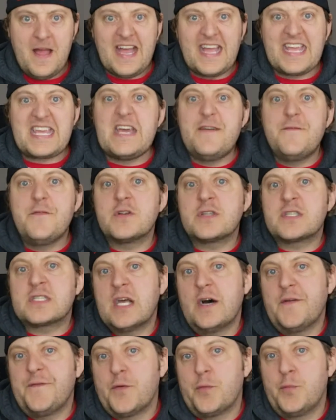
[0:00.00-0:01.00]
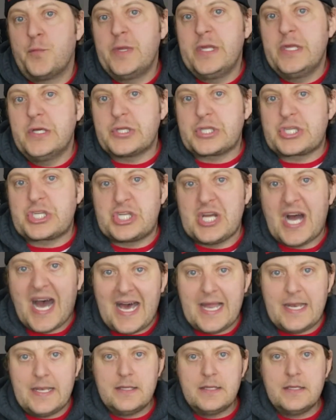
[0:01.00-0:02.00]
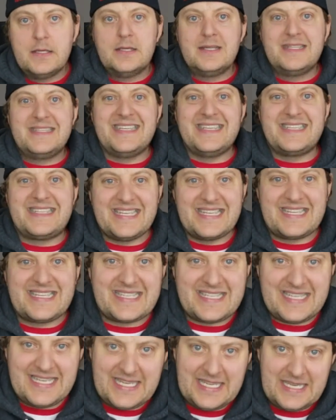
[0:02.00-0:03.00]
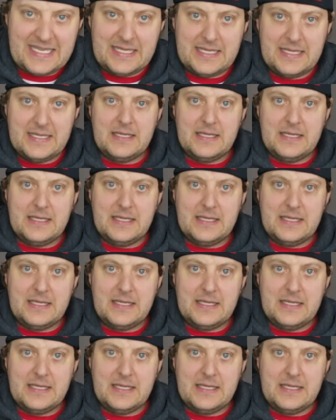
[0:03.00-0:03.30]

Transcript: and give yourself a real shot to succeed.